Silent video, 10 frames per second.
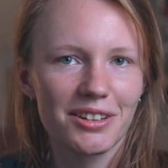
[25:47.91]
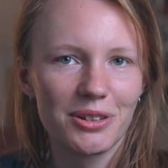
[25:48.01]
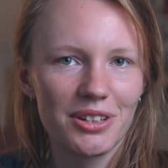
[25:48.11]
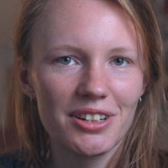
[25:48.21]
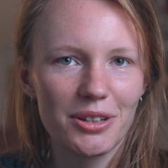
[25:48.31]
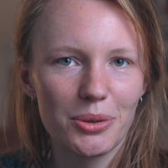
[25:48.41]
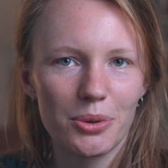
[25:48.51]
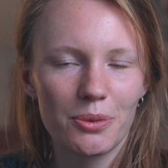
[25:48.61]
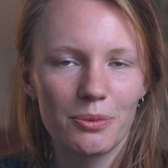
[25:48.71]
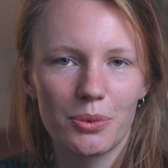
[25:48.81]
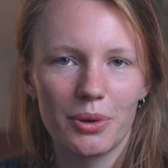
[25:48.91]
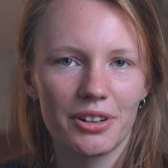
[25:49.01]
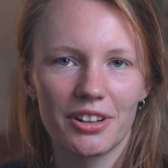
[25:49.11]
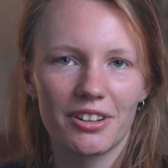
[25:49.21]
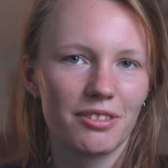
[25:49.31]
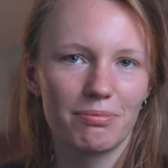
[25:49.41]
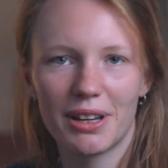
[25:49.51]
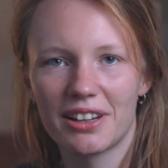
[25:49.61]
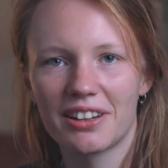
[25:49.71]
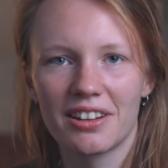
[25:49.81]
continue working on
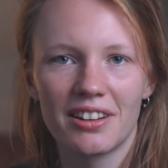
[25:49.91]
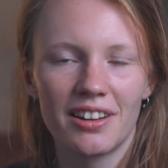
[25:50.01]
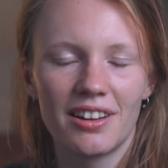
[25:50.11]
big